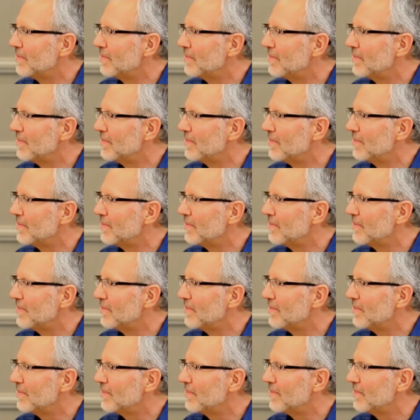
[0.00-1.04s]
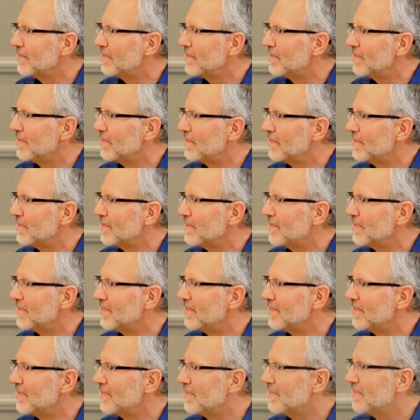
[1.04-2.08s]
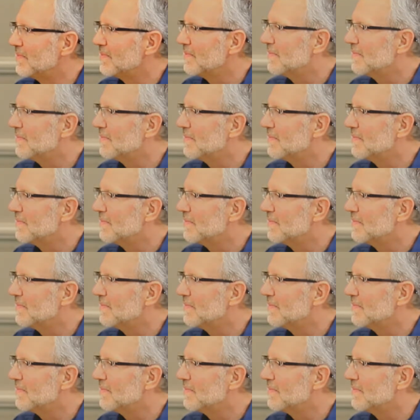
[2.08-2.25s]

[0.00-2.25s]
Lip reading: (not speaking)